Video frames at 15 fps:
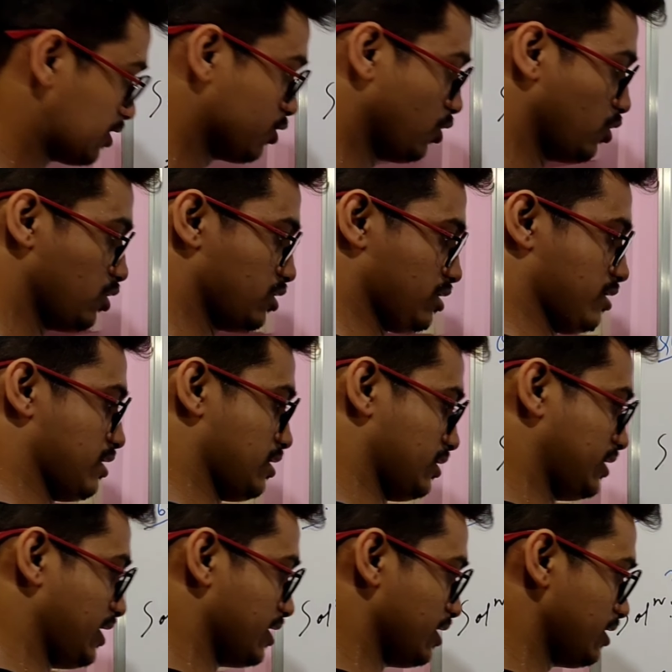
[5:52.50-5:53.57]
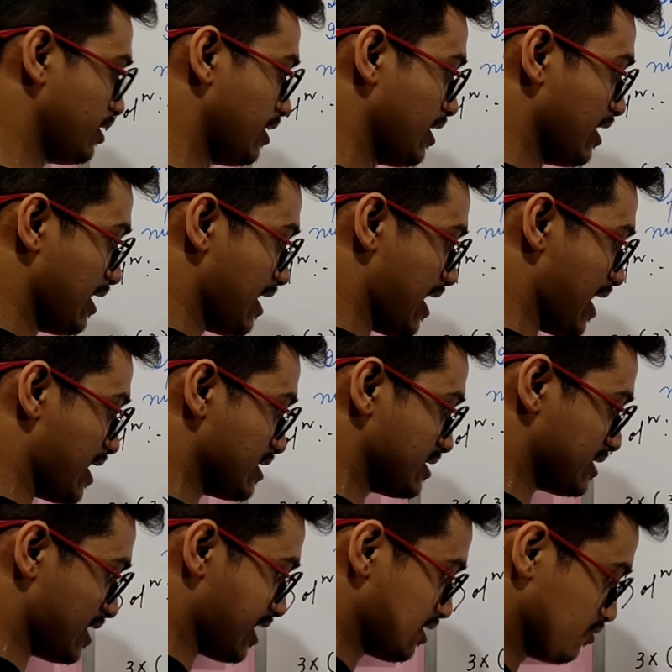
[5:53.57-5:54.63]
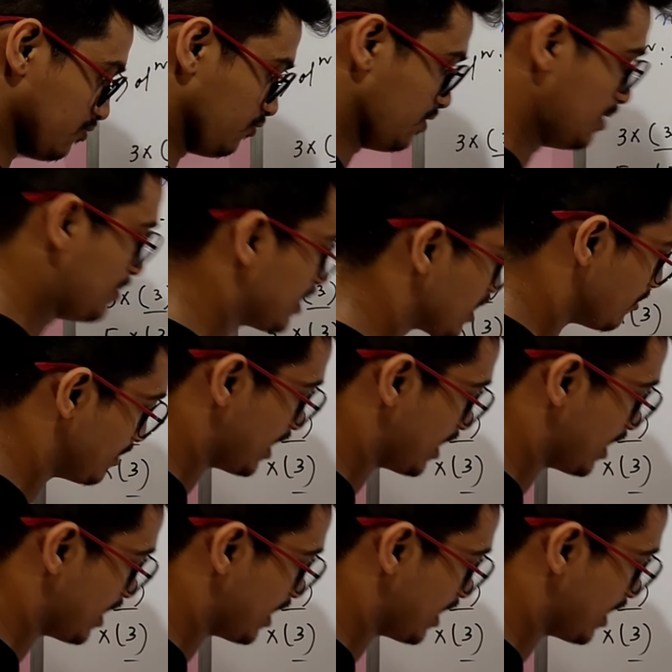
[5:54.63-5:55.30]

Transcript: go there and 10 will become